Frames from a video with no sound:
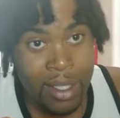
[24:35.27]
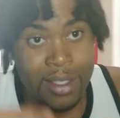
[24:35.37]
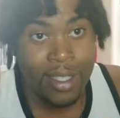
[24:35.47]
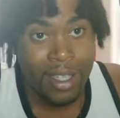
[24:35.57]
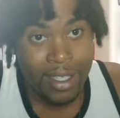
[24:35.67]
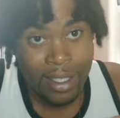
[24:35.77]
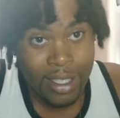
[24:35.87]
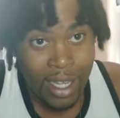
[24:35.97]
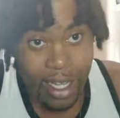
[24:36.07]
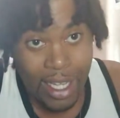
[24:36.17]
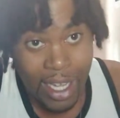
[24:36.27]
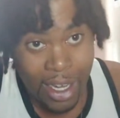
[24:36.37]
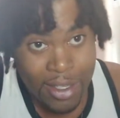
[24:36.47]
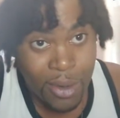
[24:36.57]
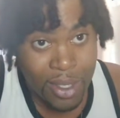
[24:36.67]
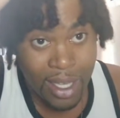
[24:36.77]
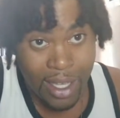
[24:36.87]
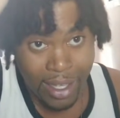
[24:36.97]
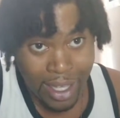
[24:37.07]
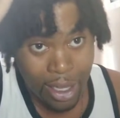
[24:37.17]
to the hairs on your
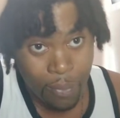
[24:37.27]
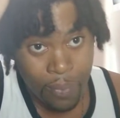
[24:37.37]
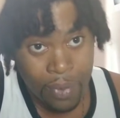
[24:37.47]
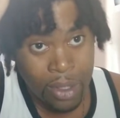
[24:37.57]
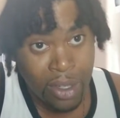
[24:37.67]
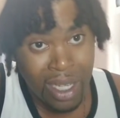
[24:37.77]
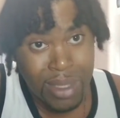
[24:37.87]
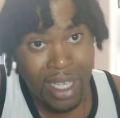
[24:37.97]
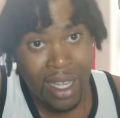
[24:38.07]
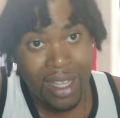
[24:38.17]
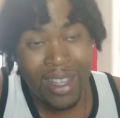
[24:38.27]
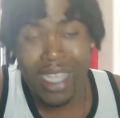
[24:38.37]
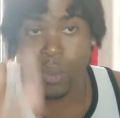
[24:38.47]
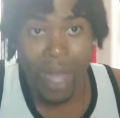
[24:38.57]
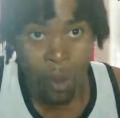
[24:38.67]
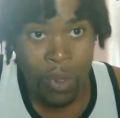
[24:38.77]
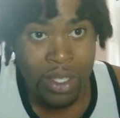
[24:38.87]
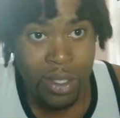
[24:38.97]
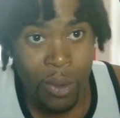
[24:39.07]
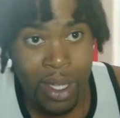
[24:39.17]
head. You know what I'm saying? That's why we
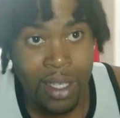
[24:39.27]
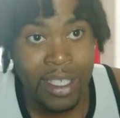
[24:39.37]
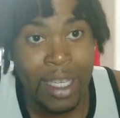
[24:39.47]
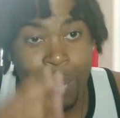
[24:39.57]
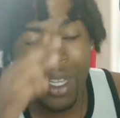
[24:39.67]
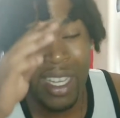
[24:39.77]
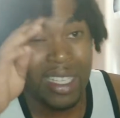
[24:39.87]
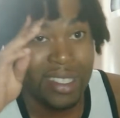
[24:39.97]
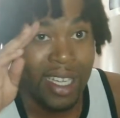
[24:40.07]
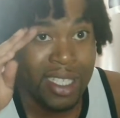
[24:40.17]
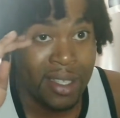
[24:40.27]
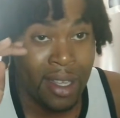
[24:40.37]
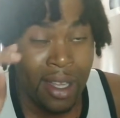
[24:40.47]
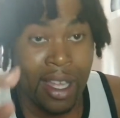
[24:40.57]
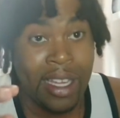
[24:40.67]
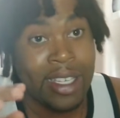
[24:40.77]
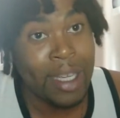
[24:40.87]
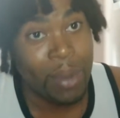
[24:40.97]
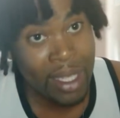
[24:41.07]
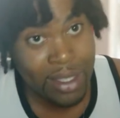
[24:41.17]
so deeply intense and
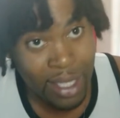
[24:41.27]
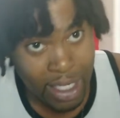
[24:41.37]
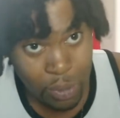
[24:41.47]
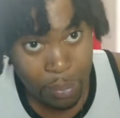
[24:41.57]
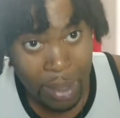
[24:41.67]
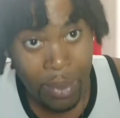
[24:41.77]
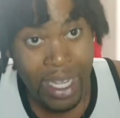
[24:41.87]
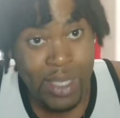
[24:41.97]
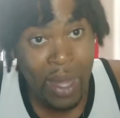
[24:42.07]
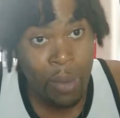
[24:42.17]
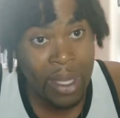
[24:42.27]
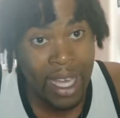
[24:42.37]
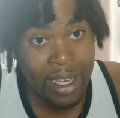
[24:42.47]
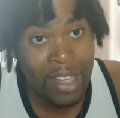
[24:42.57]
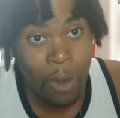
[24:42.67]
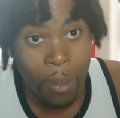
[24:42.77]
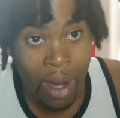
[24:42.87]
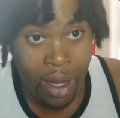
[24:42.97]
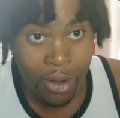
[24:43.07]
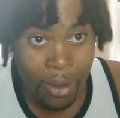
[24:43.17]
deeply in touch with people. That's why we leave a
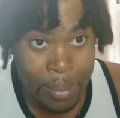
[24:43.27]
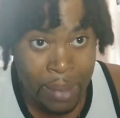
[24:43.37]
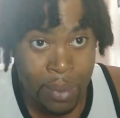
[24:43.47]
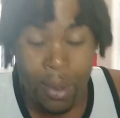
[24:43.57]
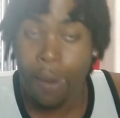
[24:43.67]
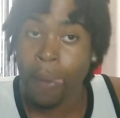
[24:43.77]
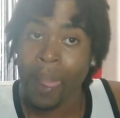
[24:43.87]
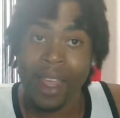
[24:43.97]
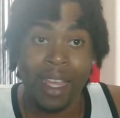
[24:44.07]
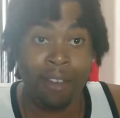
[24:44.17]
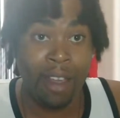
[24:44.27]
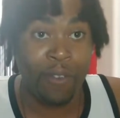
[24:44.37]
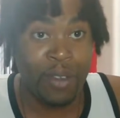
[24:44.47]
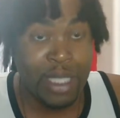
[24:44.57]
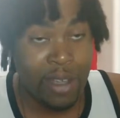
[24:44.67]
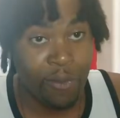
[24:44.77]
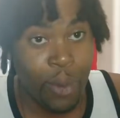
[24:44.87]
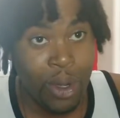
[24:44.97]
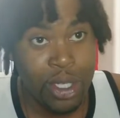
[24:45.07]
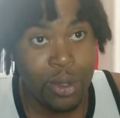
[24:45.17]
mark on people, even if it's
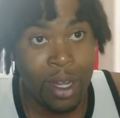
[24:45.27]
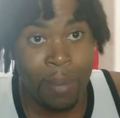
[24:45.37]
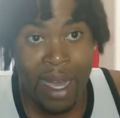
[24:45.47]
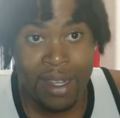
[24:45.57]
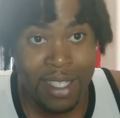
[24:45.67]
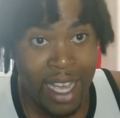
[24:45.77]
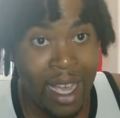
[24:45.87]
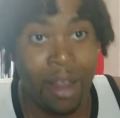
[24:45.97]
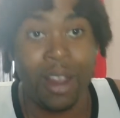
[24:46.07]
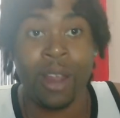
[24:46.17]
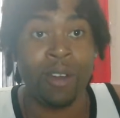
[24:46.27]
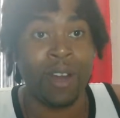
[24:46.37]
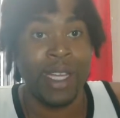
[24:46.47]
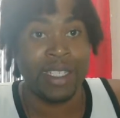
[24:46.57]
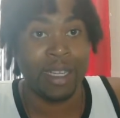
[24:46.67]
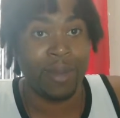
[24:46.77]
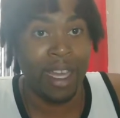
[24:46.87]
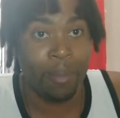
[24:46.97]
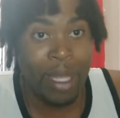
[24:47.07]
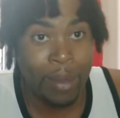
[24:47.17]
for a short amount of time in a relationship
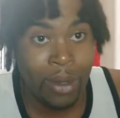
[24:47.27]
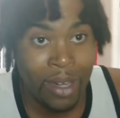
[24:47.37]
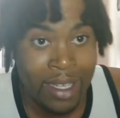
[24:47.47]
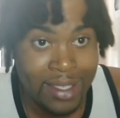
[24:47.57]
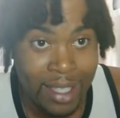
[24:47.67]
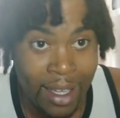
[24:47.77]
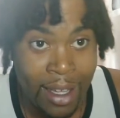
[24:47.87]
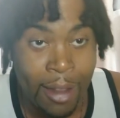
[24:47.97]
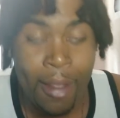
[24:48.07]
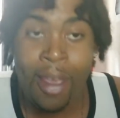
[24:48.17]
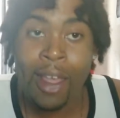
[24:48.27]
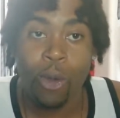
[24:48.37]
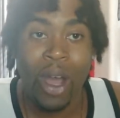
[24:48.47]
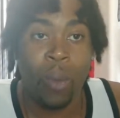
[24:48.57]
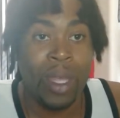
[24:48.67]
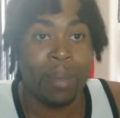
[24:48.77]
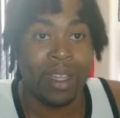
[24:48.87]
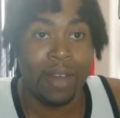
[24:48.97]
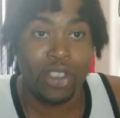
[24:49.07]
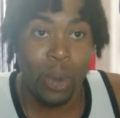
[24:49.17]
that people don't understand. Why we
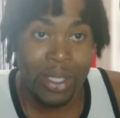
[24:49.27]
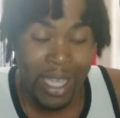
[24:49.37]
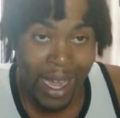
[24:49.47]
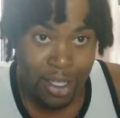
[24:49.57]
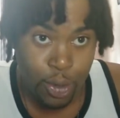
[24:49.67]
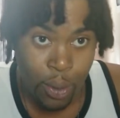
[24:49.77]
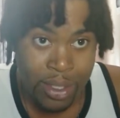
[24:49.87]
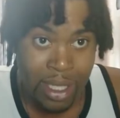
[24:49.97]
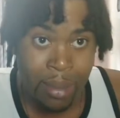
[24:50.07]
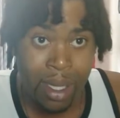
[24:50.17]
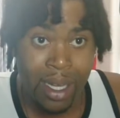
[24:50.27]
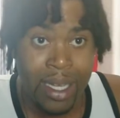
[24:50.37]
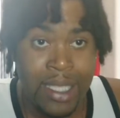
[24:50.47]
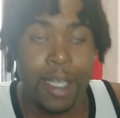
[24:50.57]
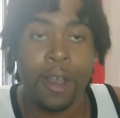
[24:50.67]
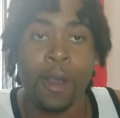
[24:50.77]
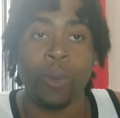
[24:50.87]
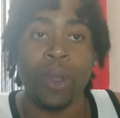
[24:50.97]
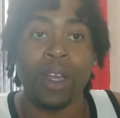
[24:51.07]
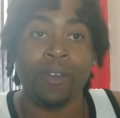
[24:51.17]
become so attached towards them, because
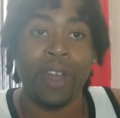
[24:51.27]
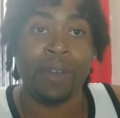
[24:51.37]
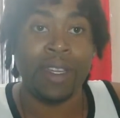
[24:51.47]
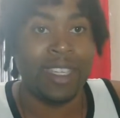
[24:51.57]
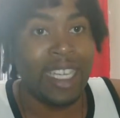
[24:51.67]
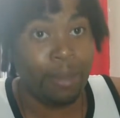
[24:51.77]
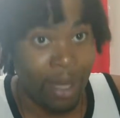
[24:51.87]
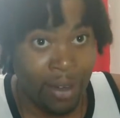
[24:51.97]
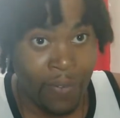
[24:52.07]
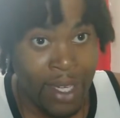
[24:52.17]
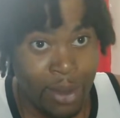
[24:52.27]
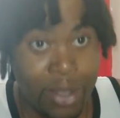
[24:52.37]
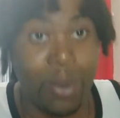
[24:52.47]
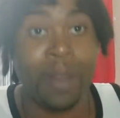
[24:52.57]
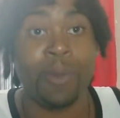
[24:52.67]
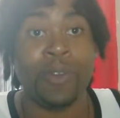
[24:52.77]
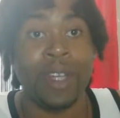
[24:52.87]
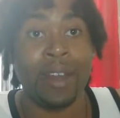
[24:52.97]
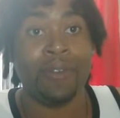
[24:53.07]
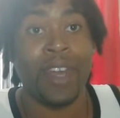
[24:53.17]
we're very deep individuals.
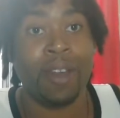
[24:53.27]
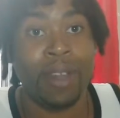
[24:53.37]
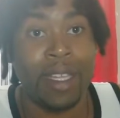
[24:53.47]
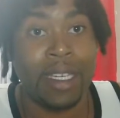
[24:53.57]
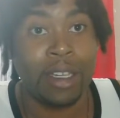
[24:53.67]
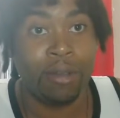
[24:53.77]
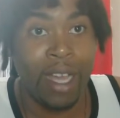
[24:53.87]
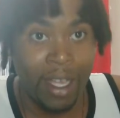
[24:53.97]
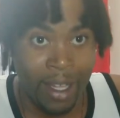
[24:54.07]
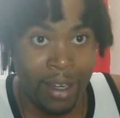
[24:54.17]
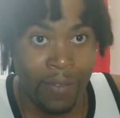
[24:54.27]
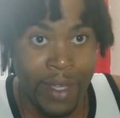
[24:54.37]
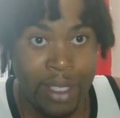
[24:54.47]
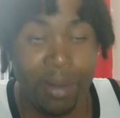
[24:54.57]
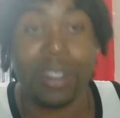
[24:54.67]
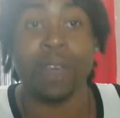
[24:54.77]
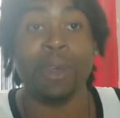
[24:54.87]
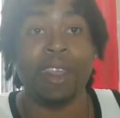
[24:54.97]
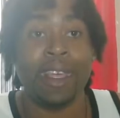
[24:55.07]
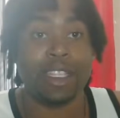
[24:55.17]
They're very direct individuals, and we
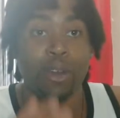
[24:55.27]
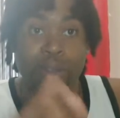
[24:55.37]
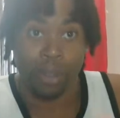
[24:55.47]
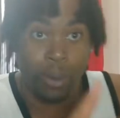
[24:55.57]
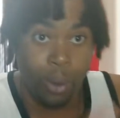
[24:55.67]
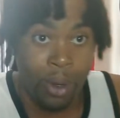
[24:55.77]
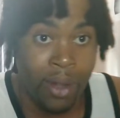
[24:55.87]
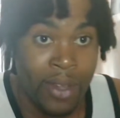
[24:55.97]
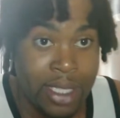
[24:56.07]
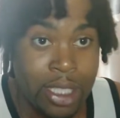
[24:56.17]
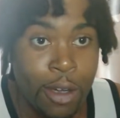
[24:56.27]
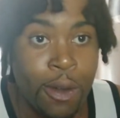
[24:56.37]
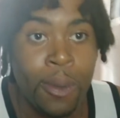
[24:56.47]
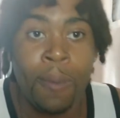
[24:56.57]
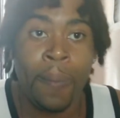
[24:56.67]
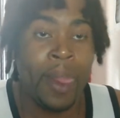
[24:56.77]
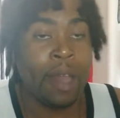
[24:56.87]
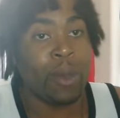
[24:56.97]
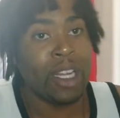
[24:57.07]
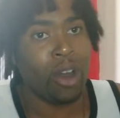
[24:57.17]
hit towards the core of the soul.
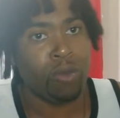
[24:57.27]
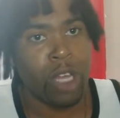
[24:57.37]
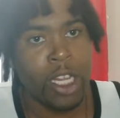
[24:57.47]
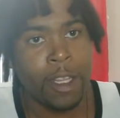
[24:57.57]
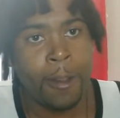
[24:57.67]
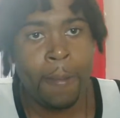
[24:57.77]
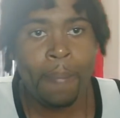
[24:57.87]
We don't really